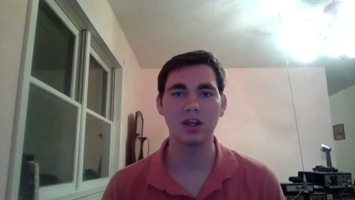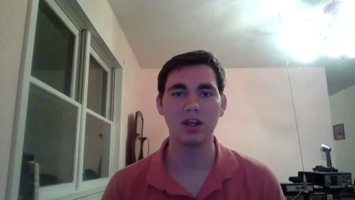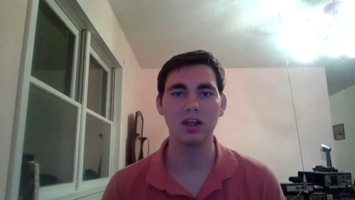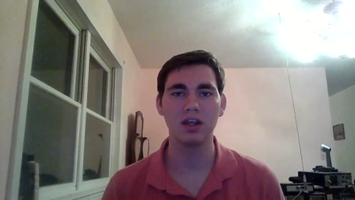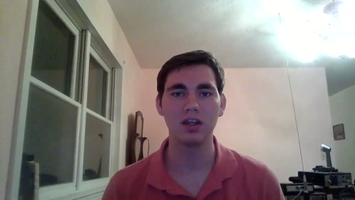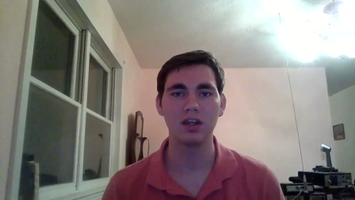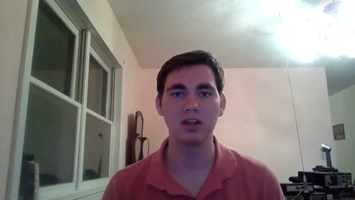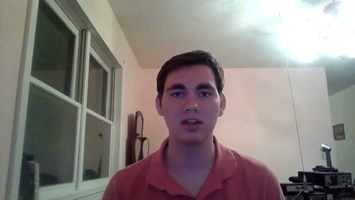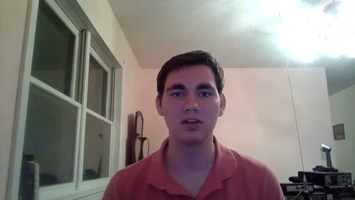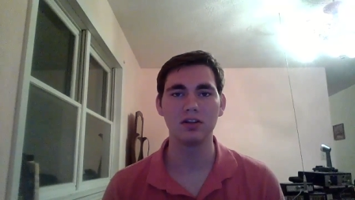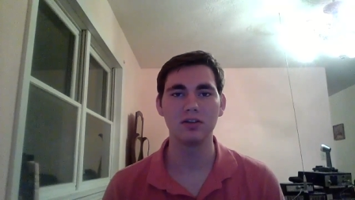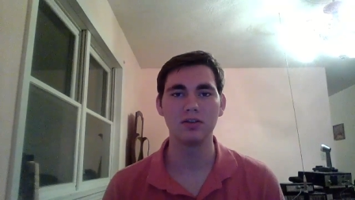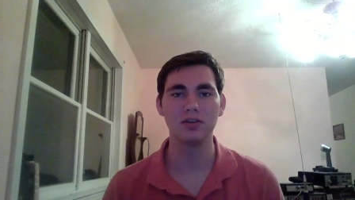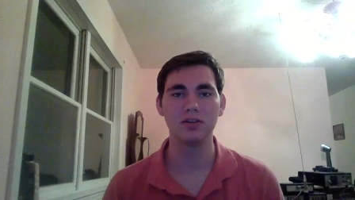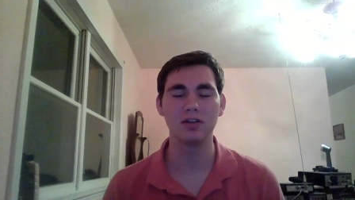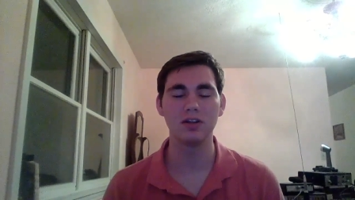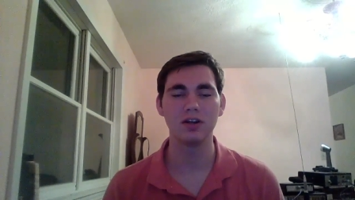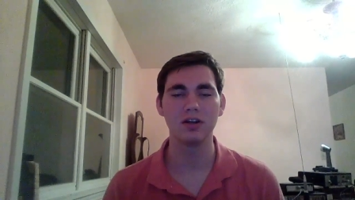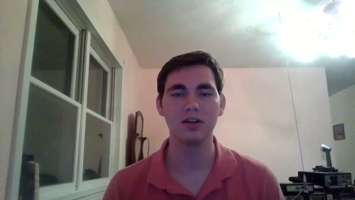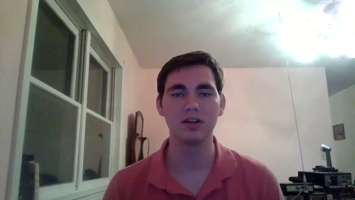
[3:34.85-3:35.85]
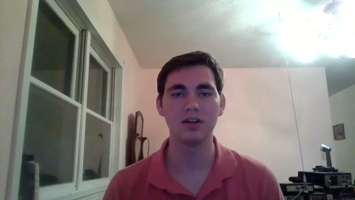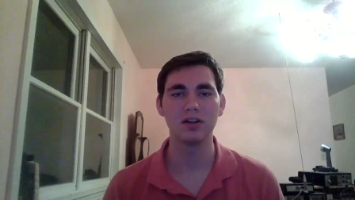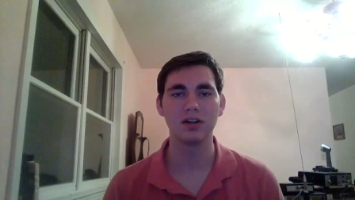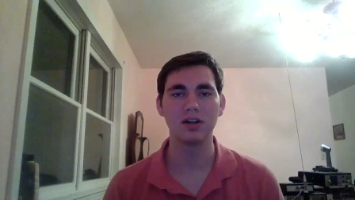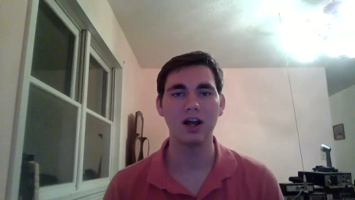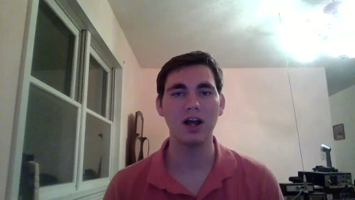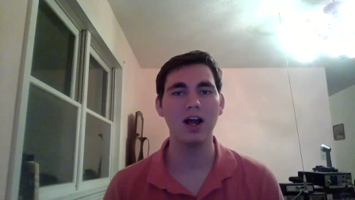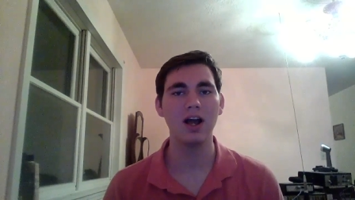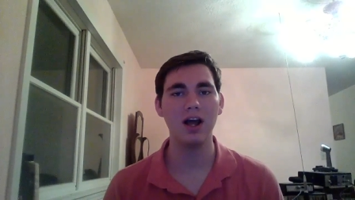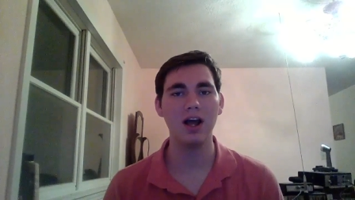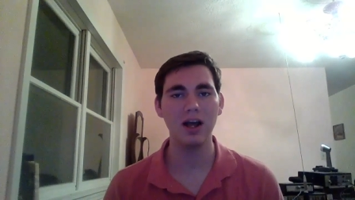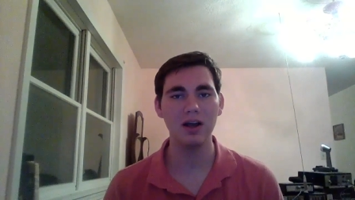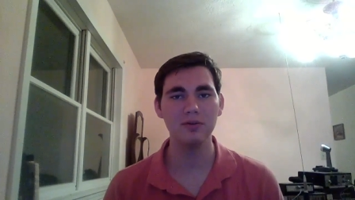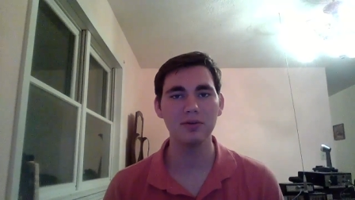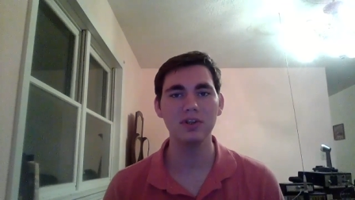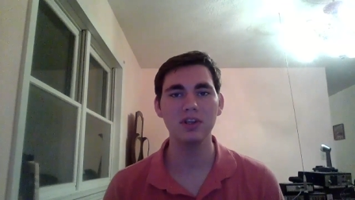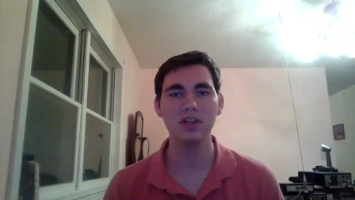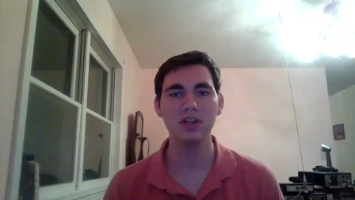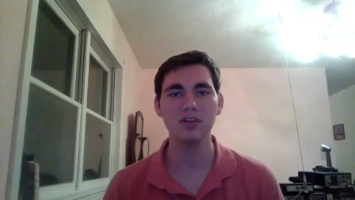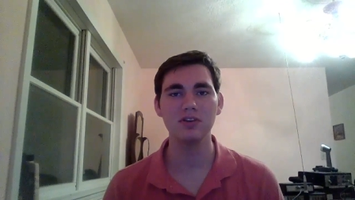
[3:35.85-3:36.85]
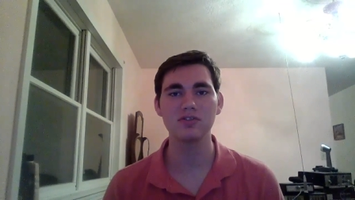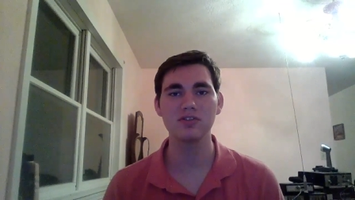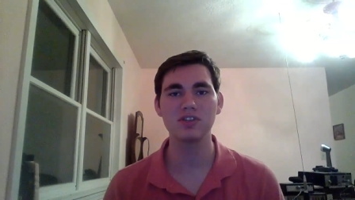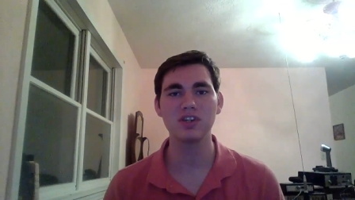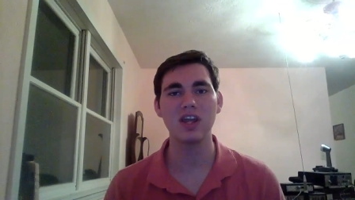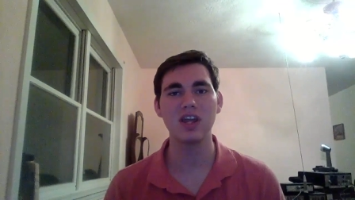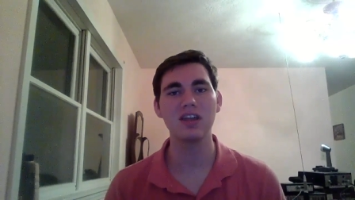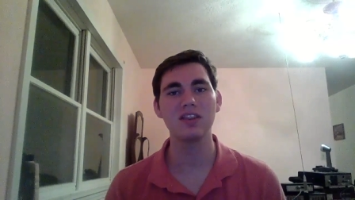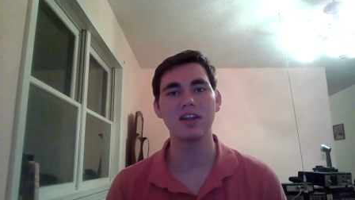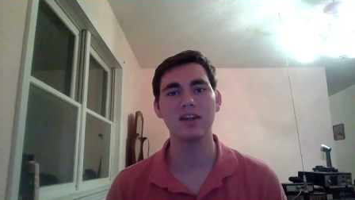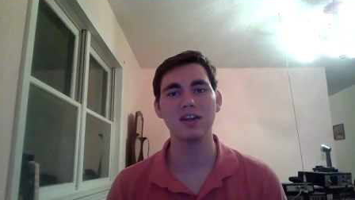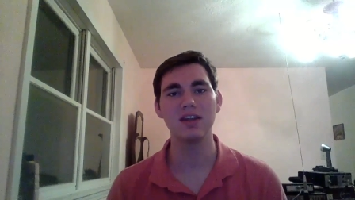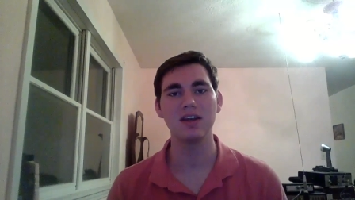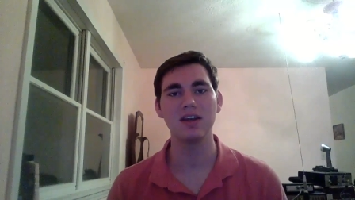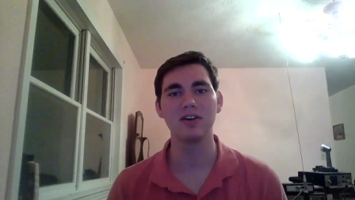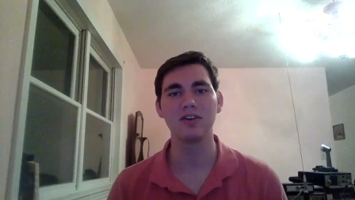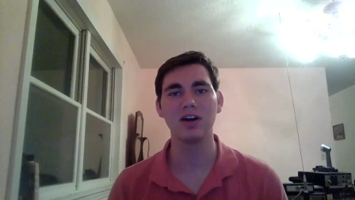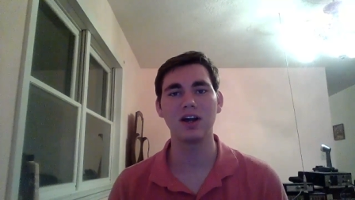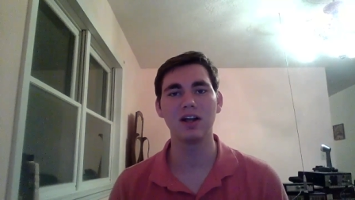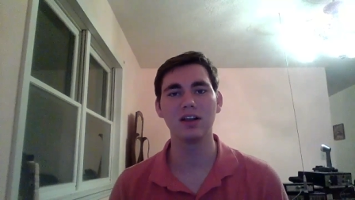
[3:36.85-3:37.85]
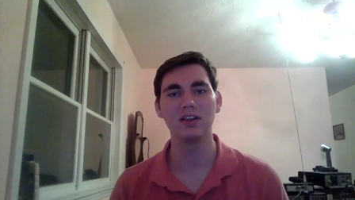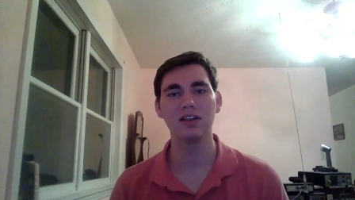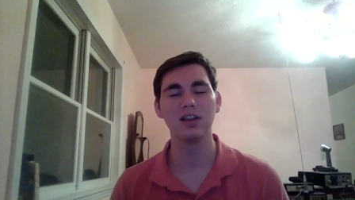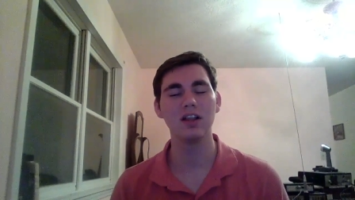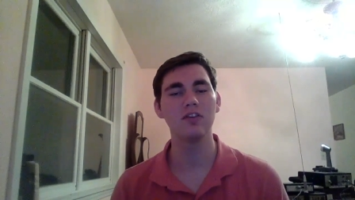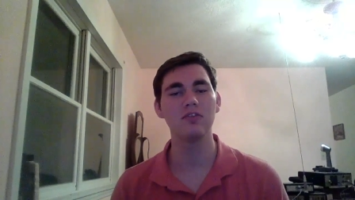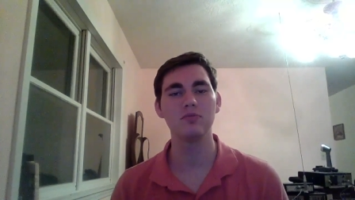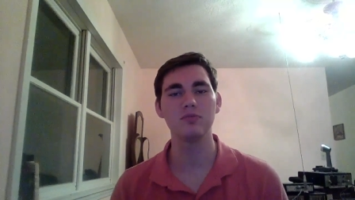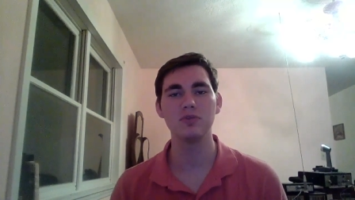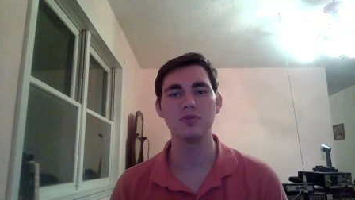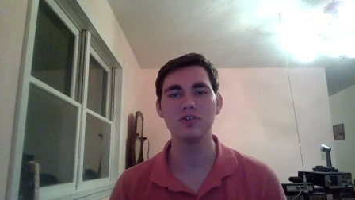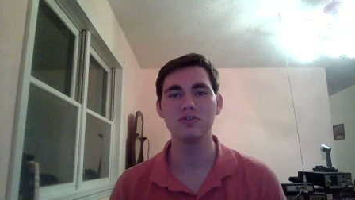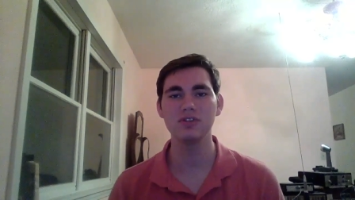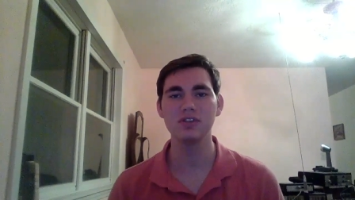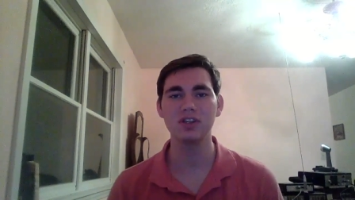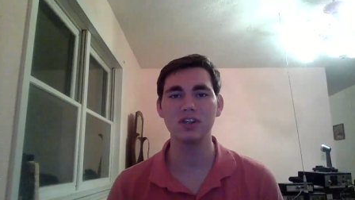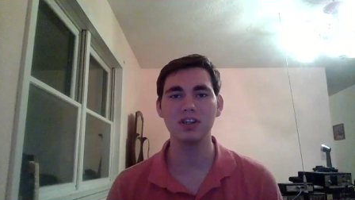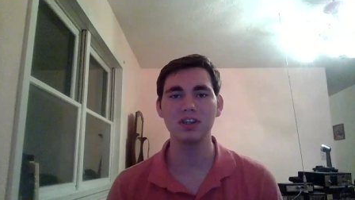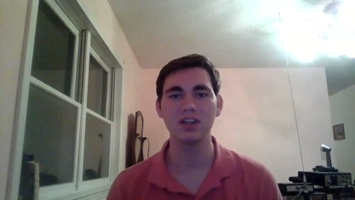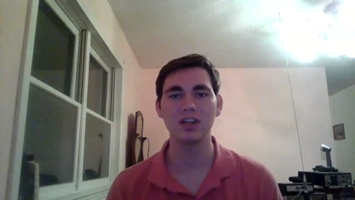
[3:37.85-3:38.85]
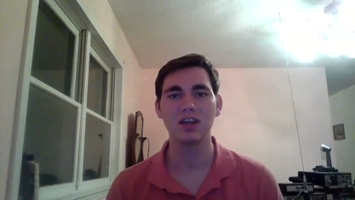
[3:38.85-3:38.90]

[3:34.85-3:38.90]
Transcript: and I really understand that now. I love music,